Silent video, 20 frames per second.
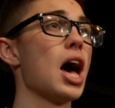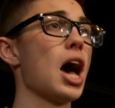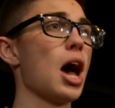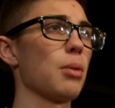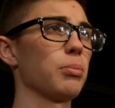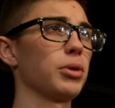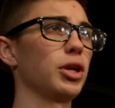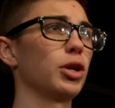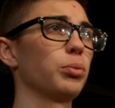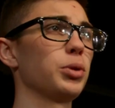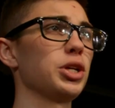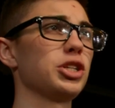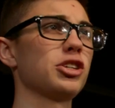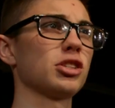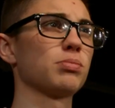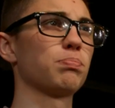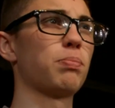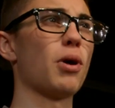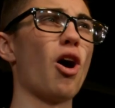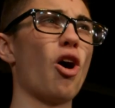I mean, are we
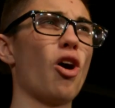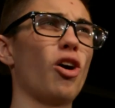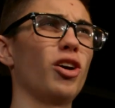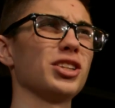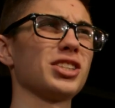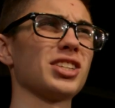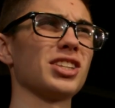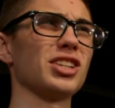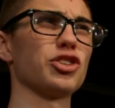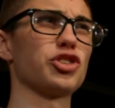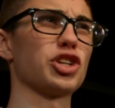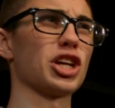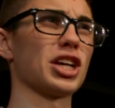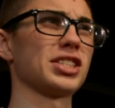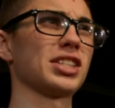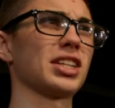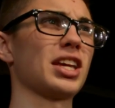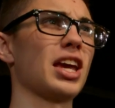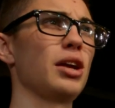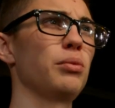just pawns in a
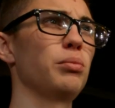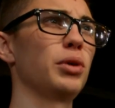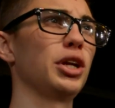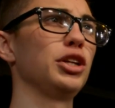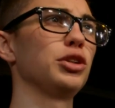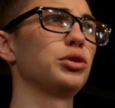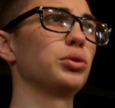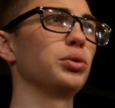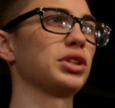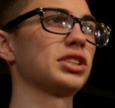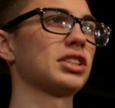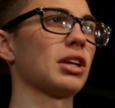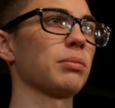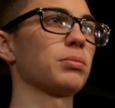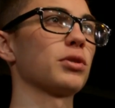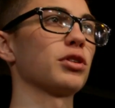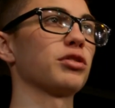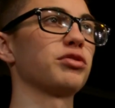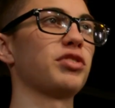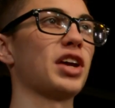chess game waiting to
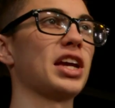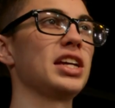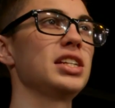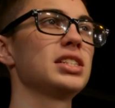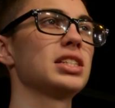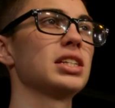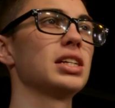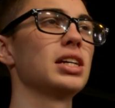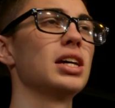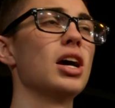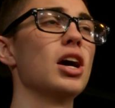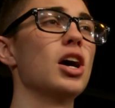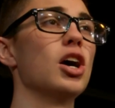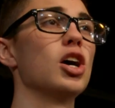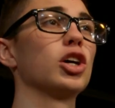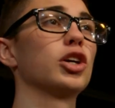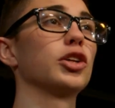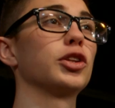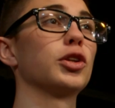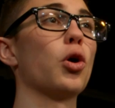accept their fate?
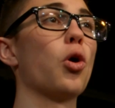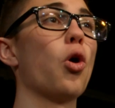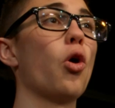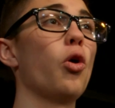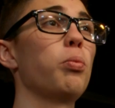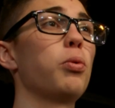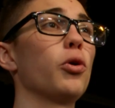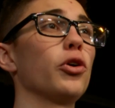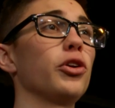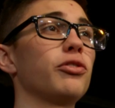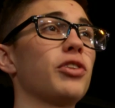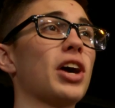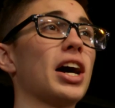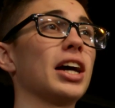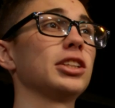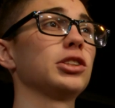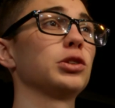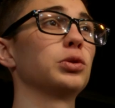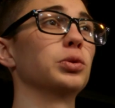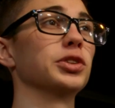Could the whole point of
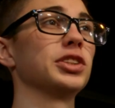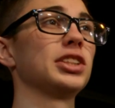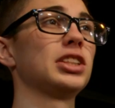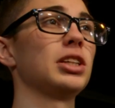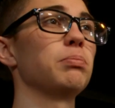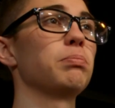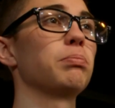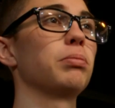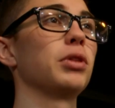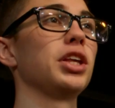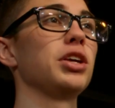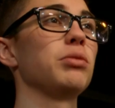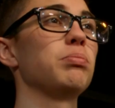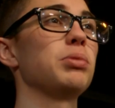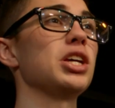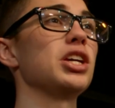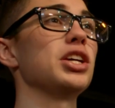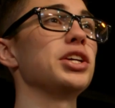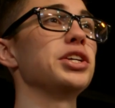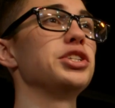high school simply
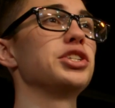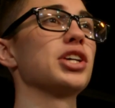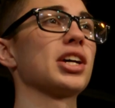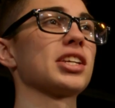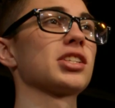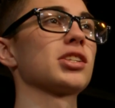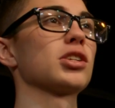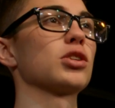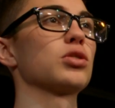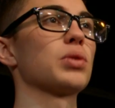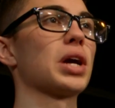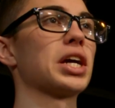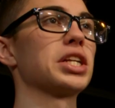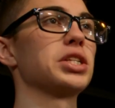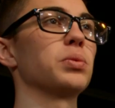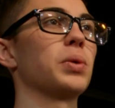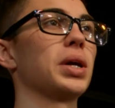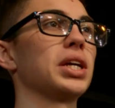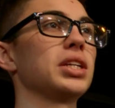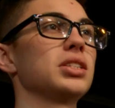be just to
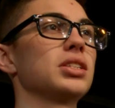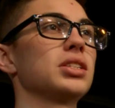graduate?